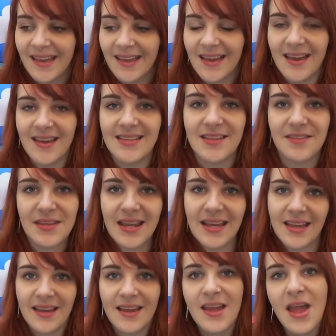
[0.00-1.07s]
It's nothing
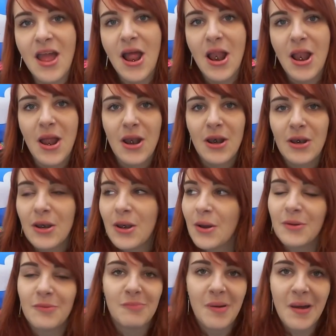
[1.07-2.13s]
like a long